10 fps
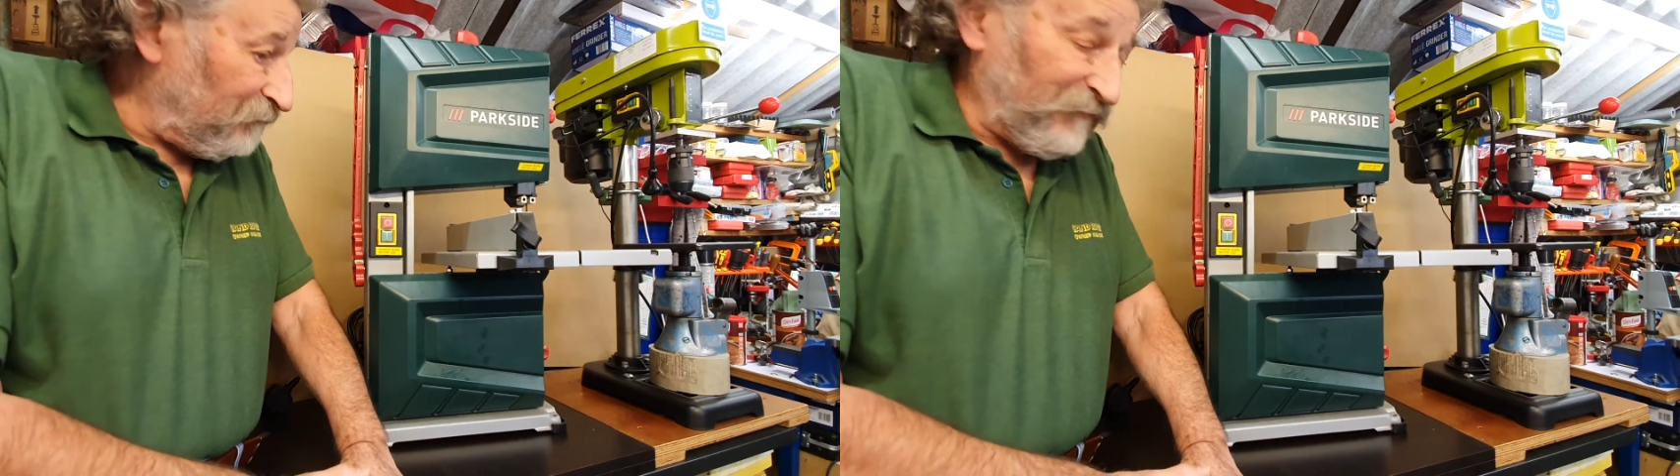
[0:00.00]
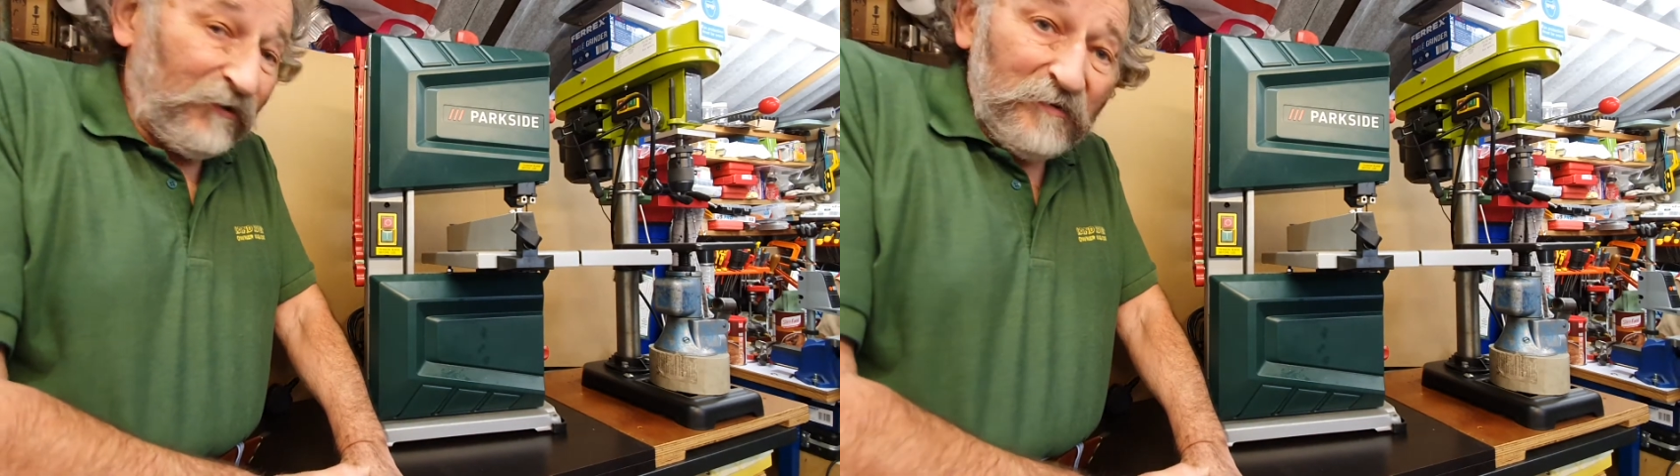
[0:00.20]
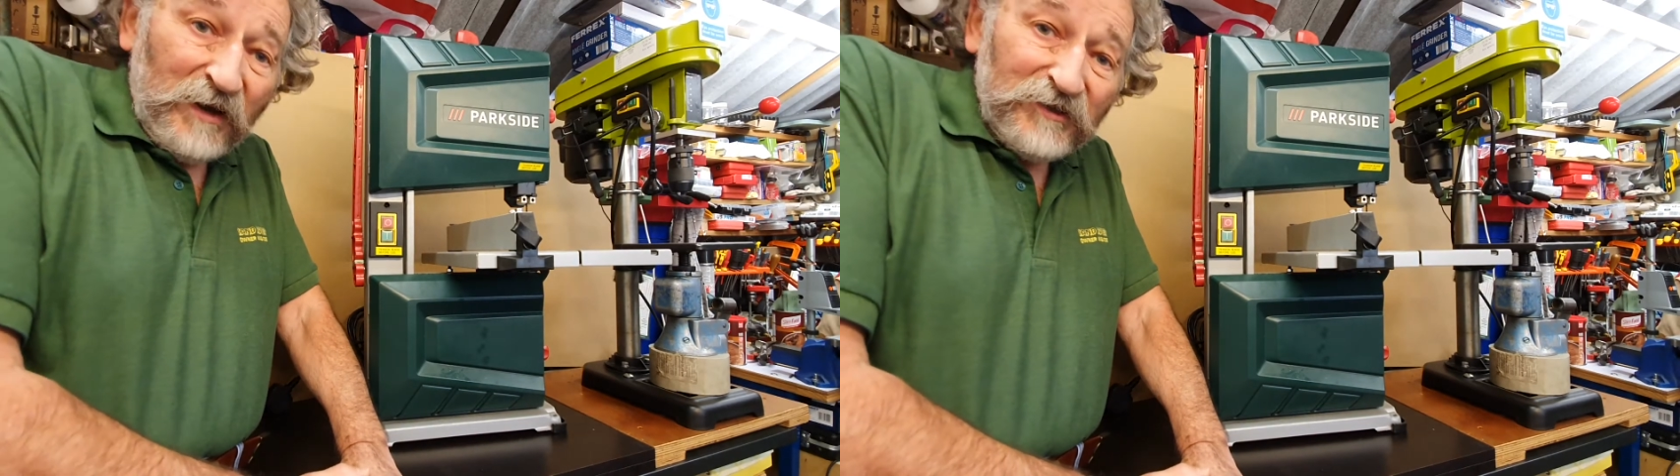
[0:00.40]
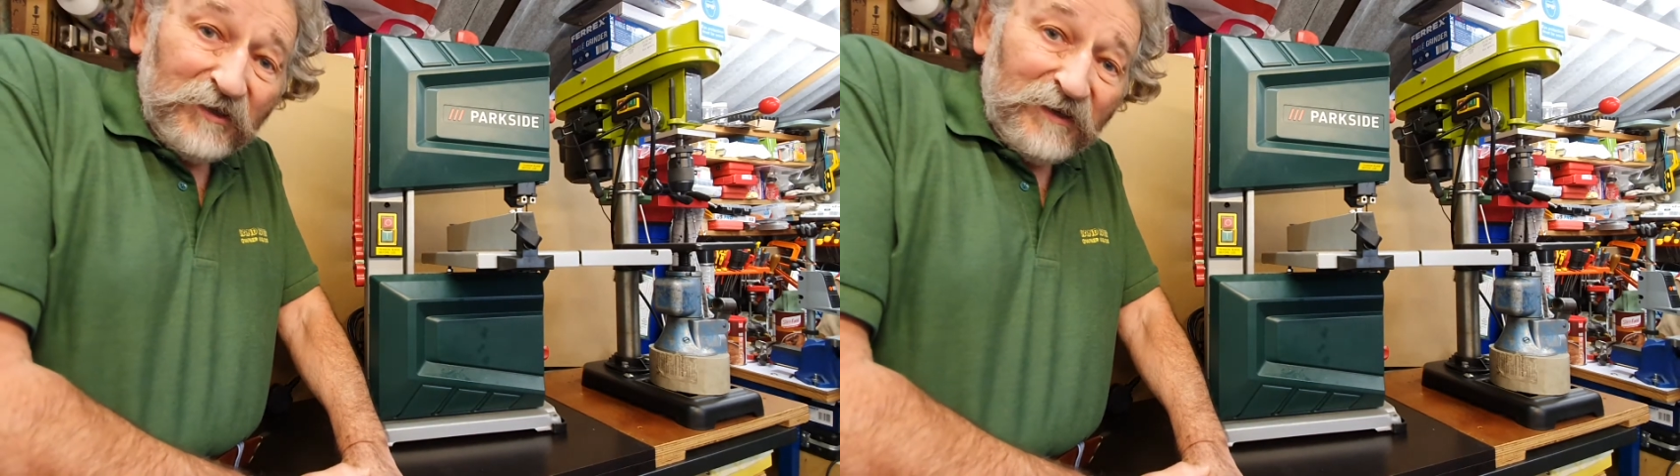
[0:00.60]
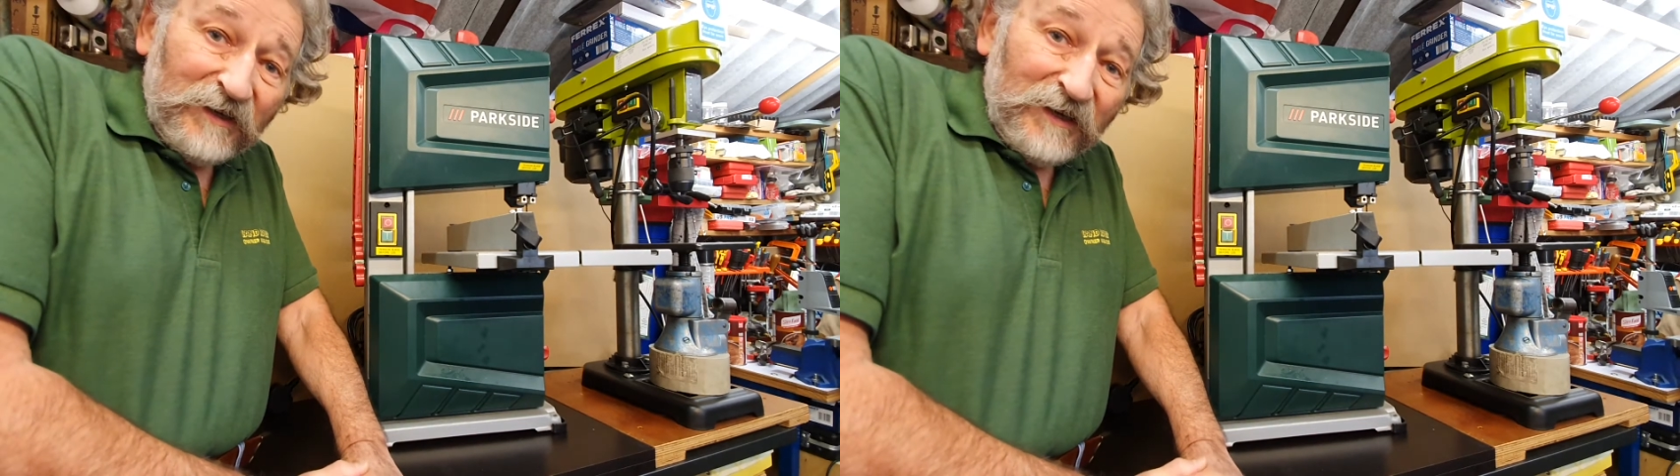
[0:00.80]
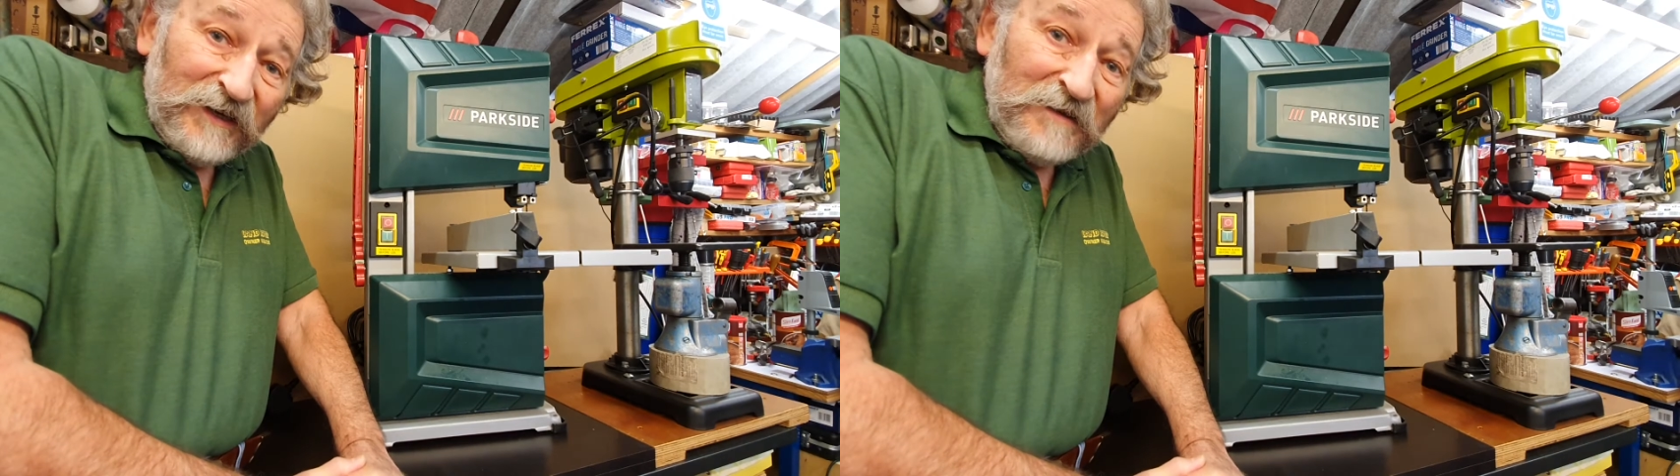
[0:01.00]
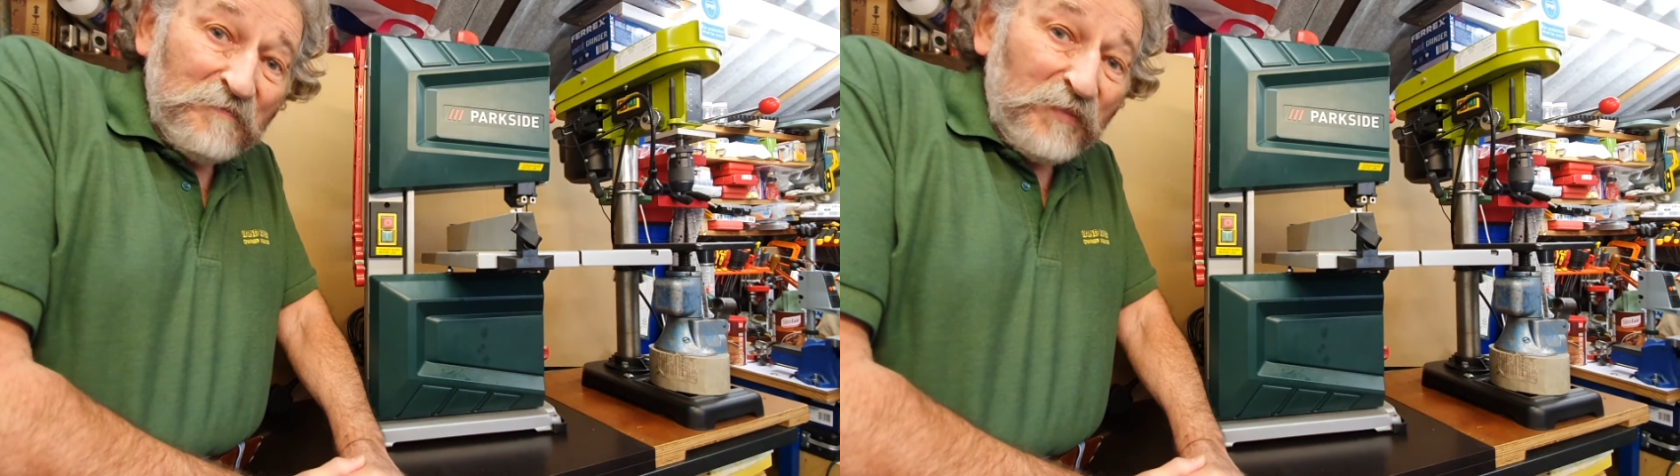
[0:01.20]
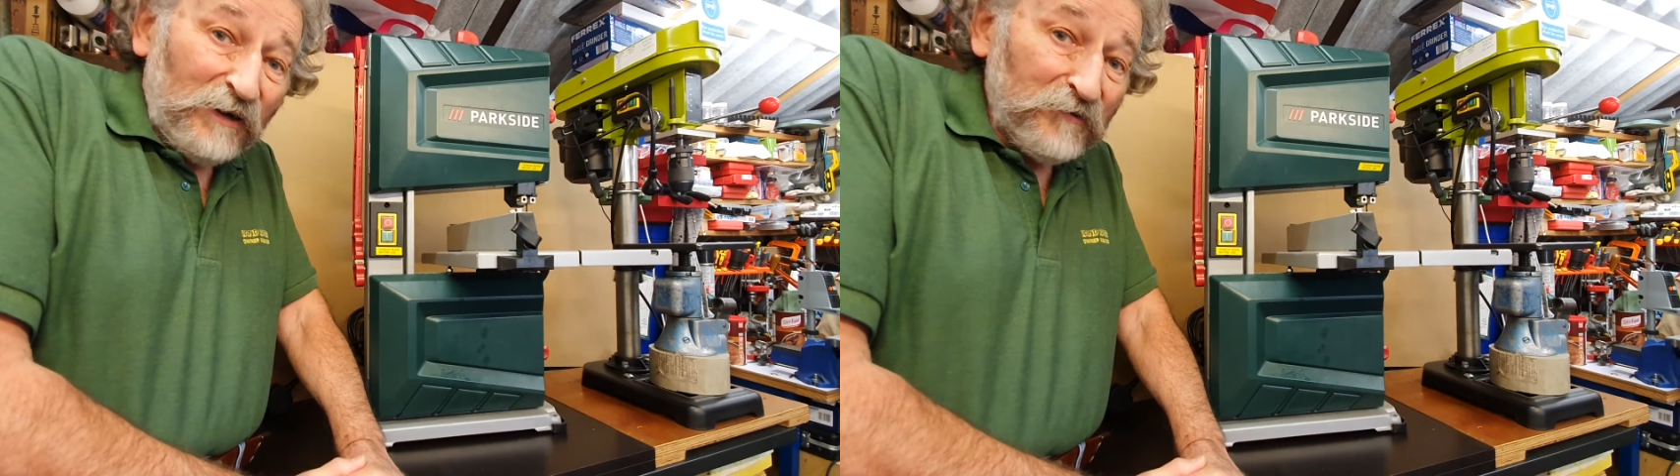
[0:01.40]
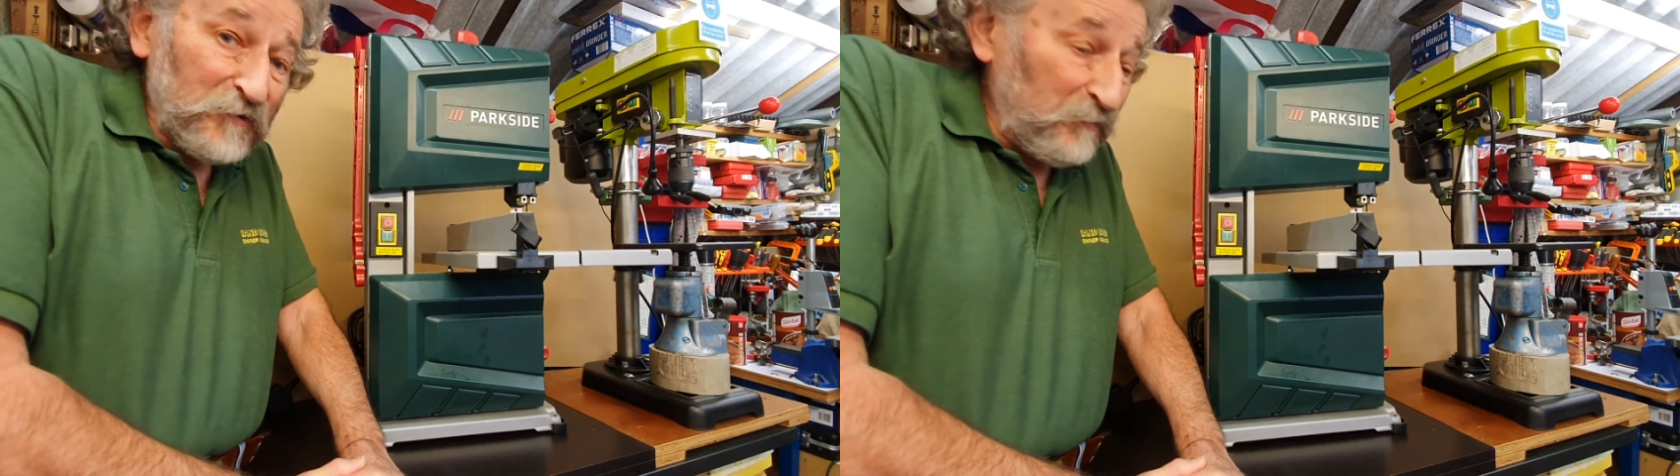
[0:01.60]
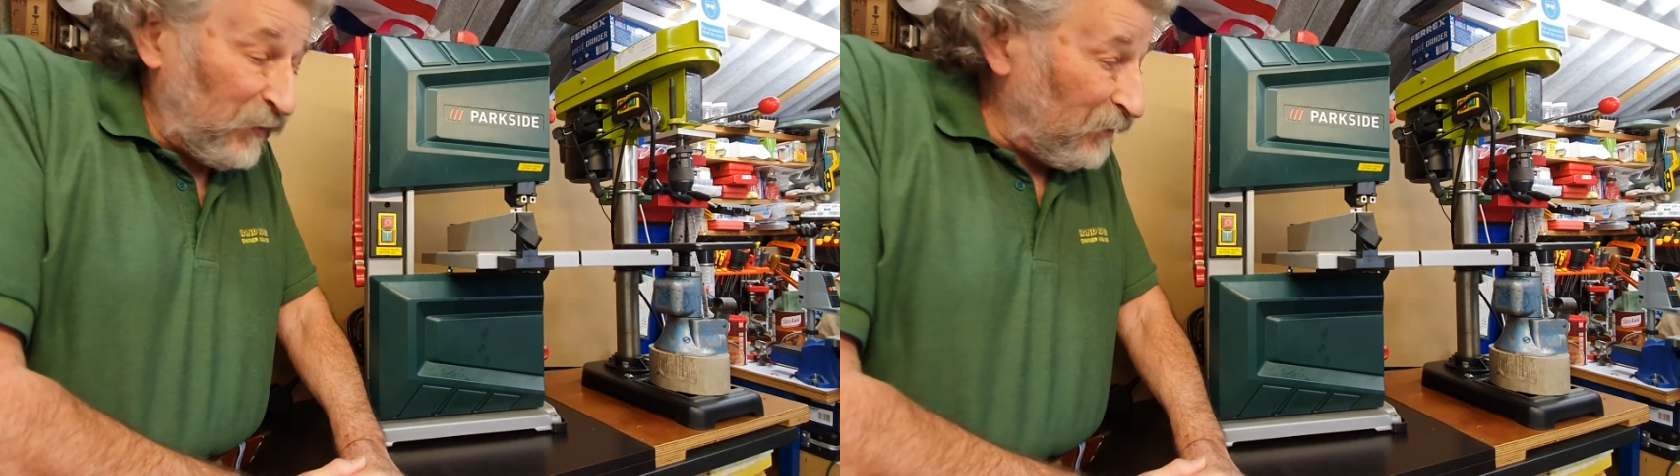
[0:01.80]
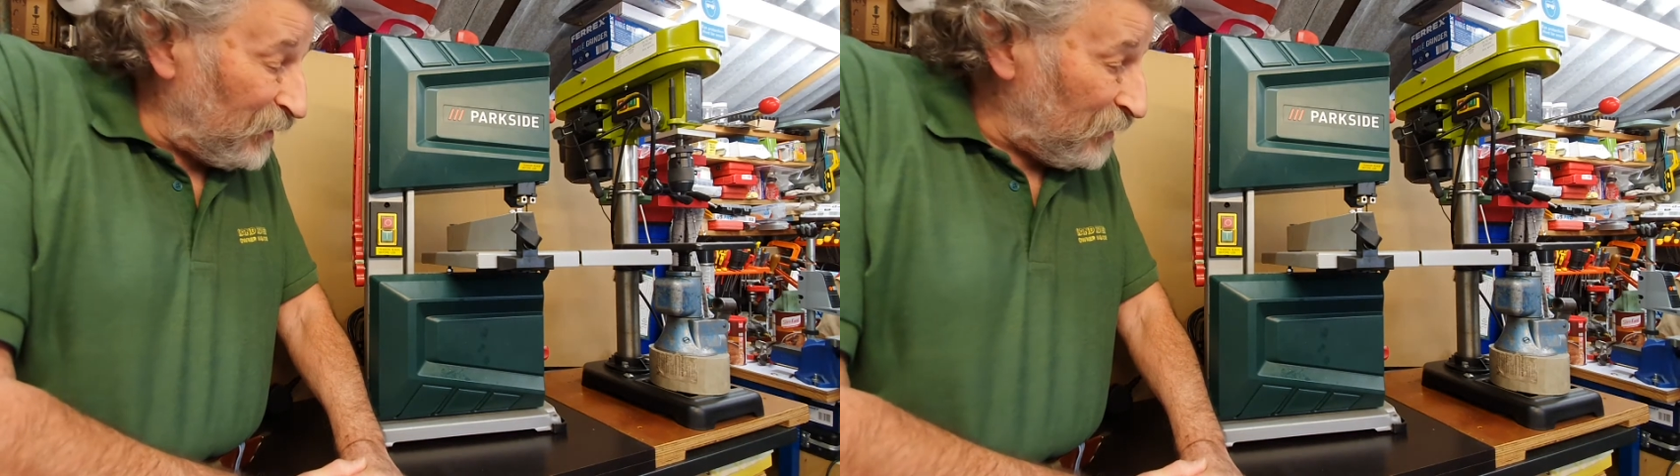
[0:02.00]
very much an impulse buy.